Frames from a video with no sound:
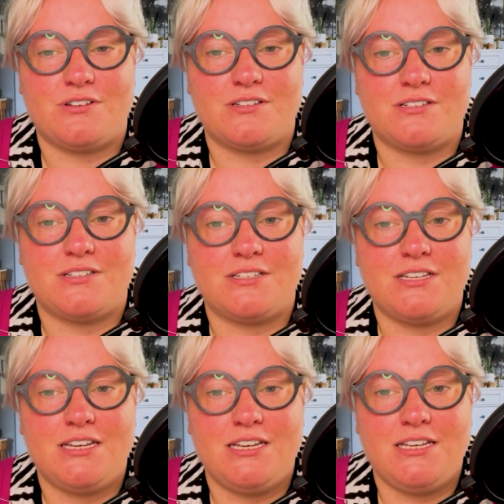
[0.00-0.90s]

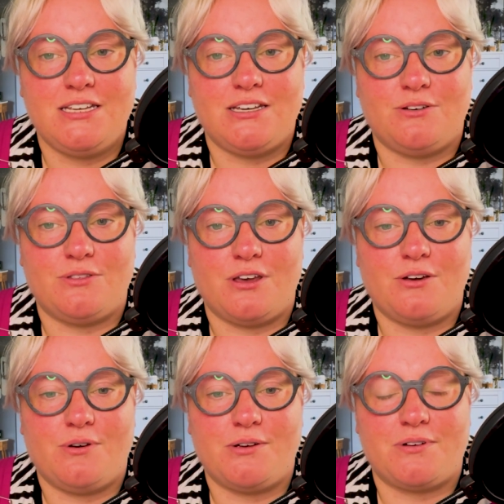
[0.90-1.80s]
And
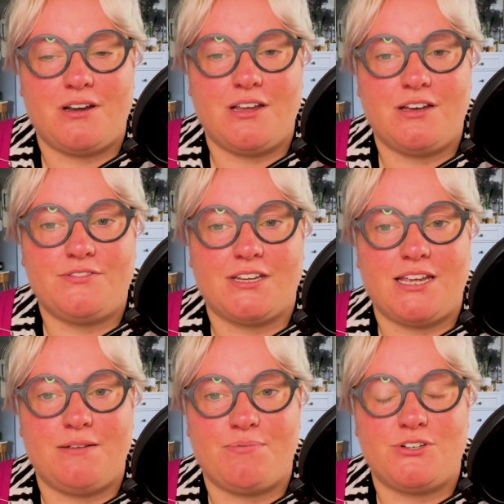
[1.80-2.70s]
although I would love to
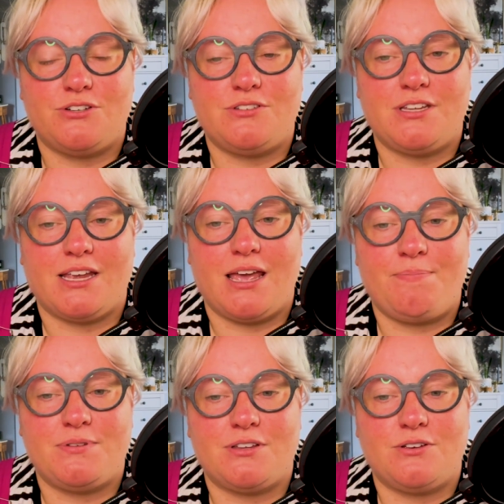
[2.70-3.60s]
keep producing
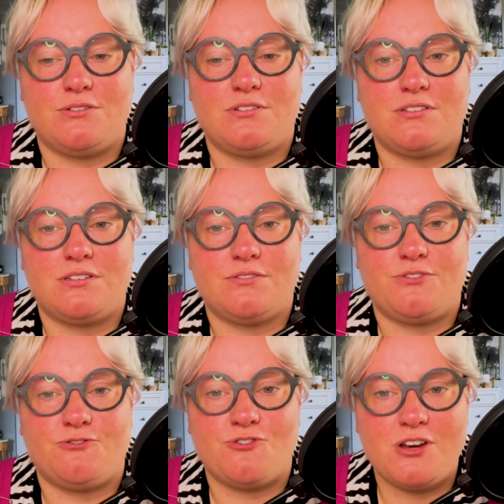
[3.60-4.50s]
episodes
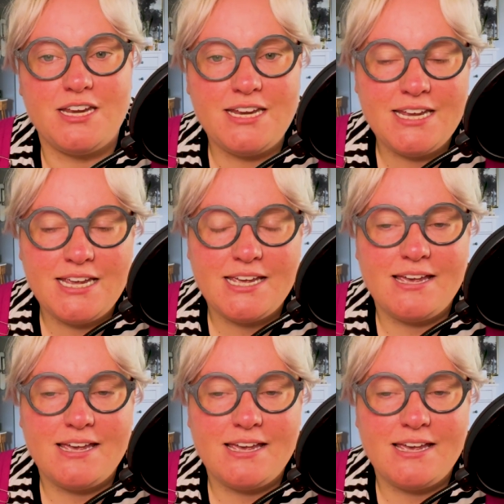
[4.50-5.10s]
for free,